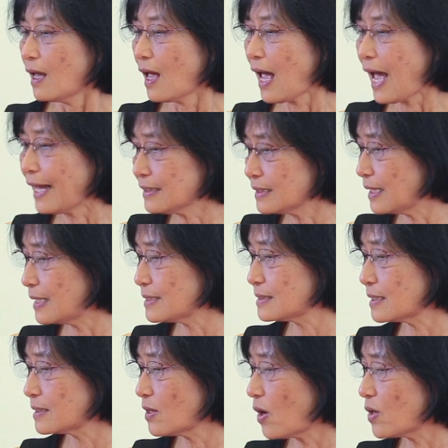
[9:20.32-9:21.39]

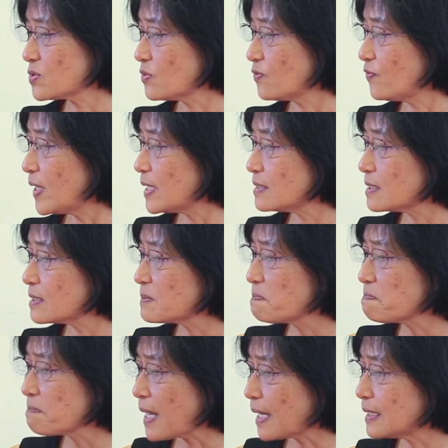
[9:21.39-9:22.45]
Adolescence also faces
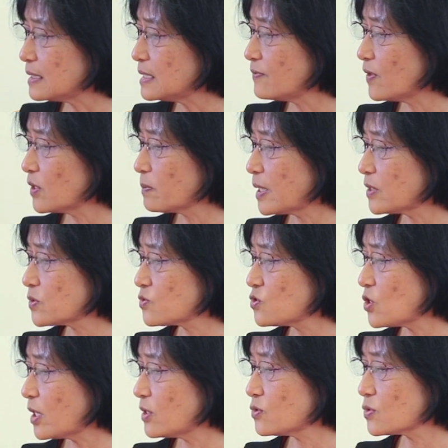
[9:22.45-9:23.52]
many developmental
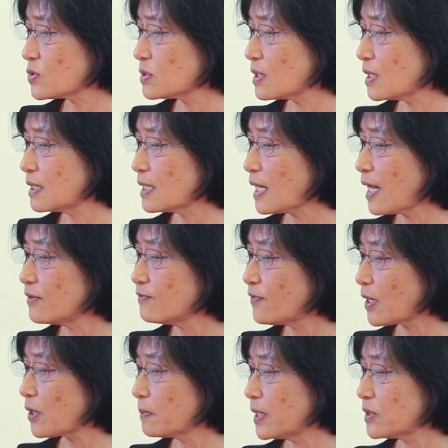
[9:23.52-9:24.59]
changes and
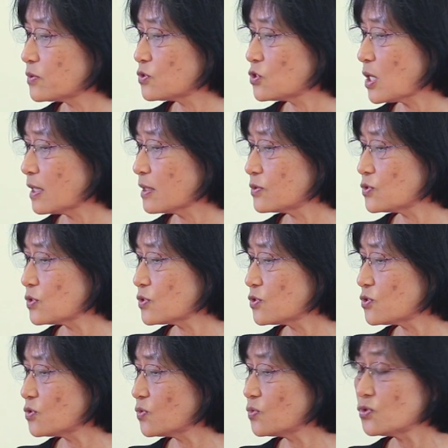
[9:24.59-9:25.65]
environmental challenges
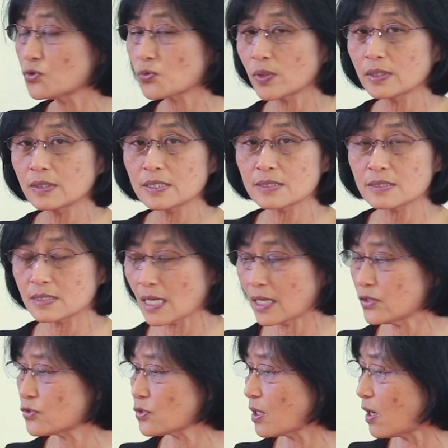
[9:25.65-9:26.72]
during this
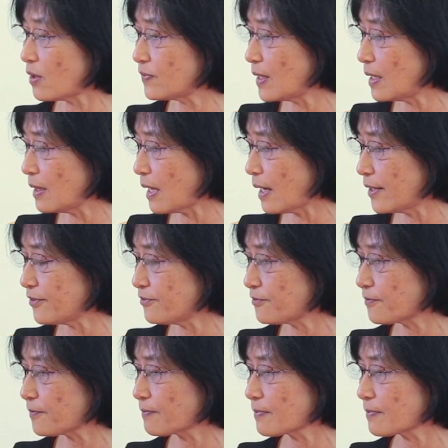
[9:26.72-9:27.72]
stage of their life.